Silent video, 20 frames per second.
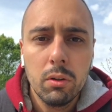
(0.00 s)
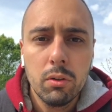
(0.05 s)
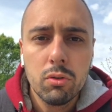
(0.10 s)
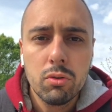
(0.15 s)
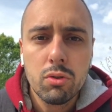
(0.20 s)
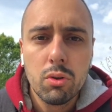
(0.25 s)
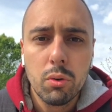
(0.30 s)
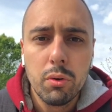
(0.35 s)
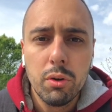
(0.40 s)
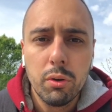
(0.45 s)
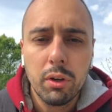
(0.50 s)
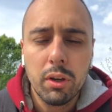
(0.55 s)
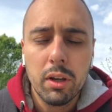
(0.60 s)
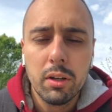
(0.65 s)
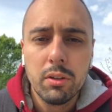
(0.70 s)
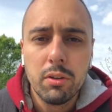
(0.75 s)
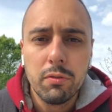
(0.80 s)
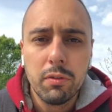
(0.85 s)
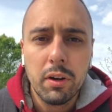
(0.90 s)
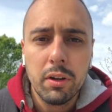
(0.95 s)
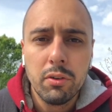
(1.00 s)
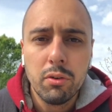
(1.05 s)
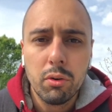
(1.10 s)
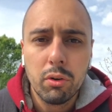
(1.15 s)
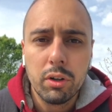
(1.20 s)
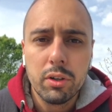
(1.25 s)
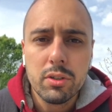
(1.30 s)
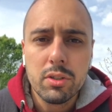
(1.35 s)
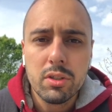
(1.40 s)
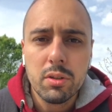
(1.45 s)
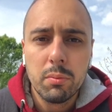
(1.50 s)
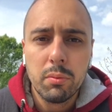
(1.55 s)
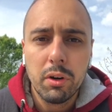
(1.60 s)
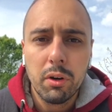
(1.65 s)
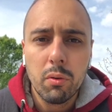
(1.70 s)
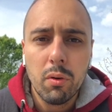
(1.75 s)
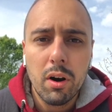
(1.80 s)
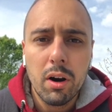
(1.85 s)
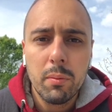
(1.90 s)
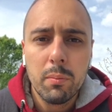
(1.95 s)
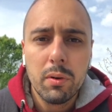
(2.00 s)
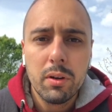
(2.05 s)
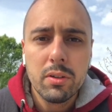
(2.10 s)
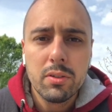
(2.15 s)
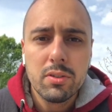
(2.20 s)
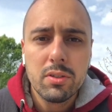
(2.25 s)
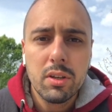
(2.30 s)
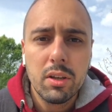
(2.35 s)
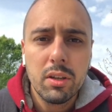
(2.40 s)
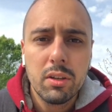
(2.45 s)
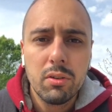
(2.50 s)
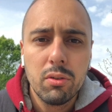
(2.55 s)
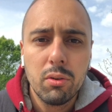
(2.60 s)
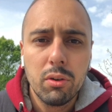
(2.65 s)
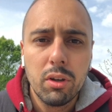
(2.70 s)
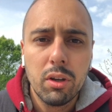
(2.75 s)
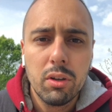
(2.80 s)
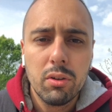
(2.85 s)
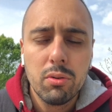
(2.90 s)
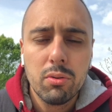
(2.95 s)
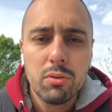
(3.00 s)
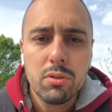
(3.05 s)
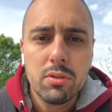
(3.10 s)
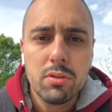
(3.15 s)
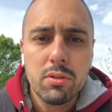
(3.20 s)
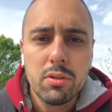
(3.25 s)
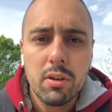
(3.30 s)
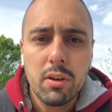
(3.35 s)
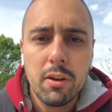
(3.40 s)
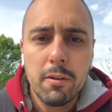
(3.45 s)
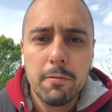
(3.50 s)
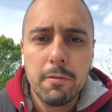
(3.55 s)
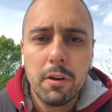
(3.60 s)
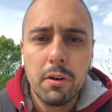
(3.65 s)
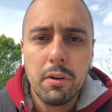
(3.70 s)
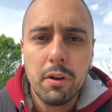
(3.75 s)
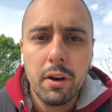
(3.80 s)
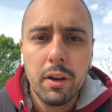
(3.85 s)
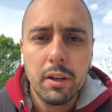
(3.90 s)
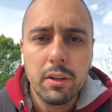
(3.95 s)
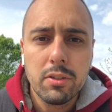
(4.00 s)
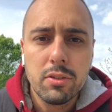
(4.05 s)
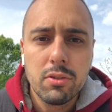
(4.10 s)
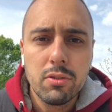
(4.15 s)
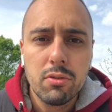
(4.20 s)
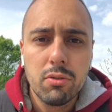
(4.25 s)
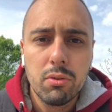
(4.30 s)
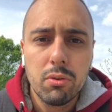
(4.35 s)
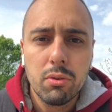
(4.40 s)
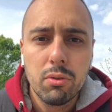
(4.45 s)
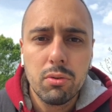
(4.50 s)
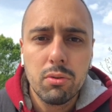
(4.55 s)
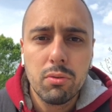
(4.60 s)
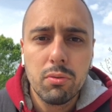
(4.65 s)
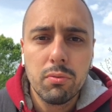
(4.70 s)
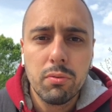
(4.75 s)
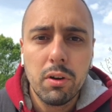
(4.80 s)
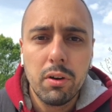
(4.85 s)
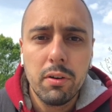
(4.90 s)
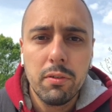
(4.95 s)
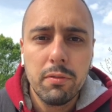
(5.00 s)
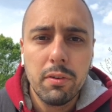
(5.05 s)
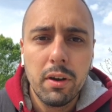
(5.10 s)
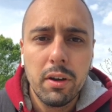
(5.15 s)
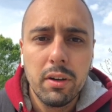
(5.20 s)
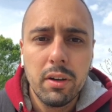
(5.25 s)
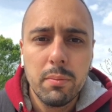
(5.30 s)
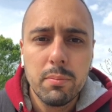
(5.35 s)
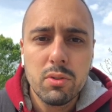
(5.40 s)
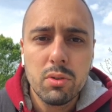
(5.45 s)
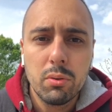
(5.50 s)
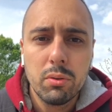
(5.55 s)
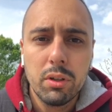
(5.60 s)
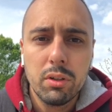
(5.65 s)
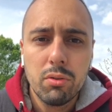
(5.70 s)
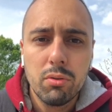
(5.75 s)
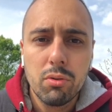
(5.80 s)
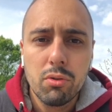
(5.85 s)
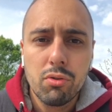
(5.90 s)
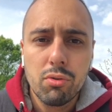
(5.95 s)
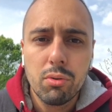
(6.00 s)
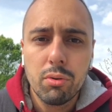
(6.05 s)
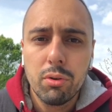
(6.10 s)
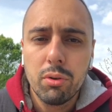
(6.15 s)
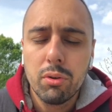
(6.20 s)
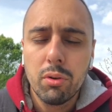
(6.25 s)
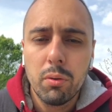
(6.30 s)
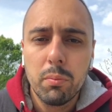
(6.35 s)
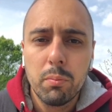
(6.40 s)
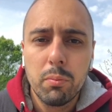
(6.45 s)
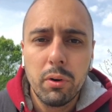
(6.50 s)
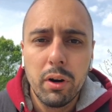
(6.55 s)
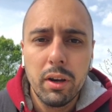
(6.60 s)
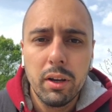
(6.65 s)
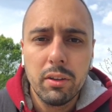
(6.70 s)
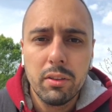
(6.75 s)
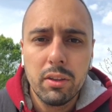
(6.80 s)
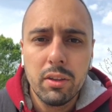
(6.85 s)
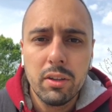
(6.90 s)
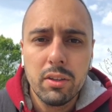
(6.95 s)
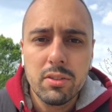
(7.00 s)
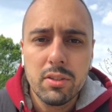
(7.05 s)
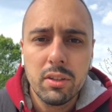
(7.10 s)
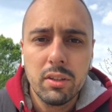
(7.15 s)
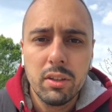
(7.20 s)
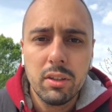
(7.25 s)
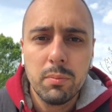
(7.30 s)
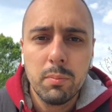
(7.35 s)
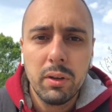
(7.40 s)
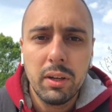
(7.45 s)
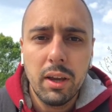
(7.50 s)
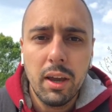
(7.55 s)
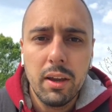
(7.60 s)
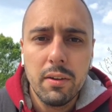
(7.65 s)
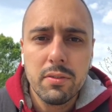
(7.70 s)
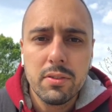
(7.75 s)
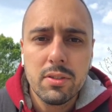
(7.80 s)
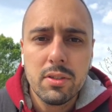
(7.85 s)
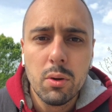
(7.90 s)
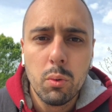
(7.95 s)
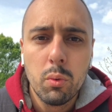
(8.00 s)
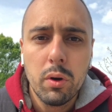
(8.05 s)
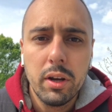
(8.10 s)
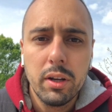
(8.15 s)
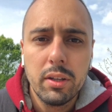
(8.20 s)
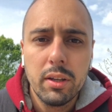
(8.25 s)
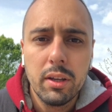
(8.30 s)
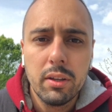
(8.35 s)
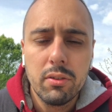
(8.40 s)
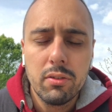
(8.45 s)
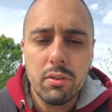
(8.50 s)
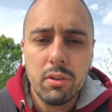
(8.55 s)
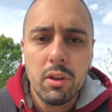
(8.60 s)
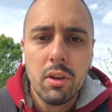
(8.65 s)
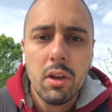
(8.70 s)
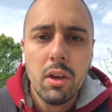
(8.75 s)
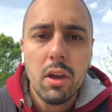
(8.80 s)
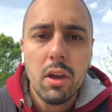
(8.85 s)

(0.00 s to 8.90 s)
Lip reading: so you can define your custom requirements, and you can use VerX to verify them so that you're sure you don't break things and it behaves the way that